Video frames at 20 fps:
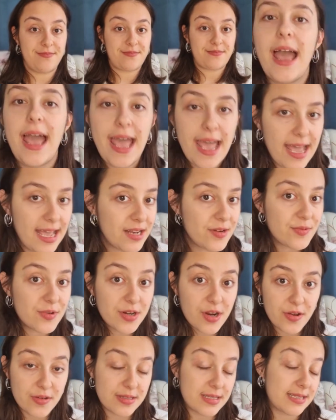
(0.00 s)
And we're
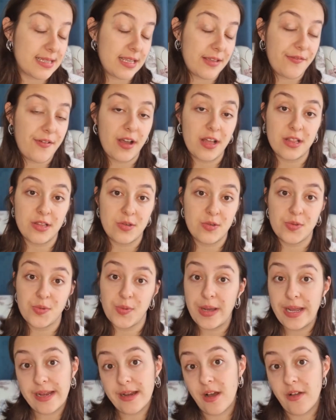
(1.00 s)
going to see if I lose
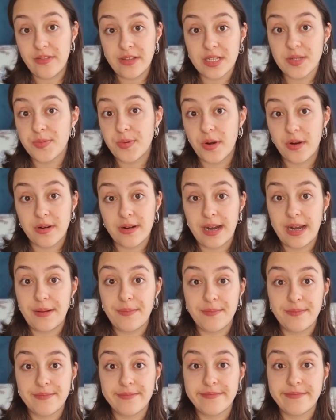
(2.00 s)
weight on this program.
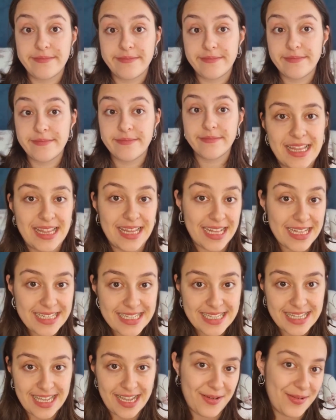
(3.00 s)
Let's
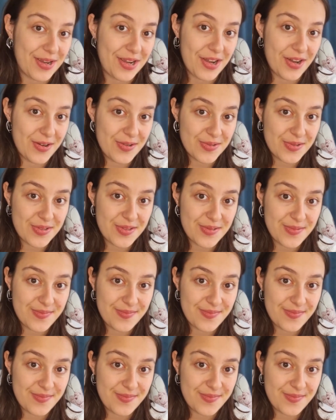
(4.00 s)
see how it goes.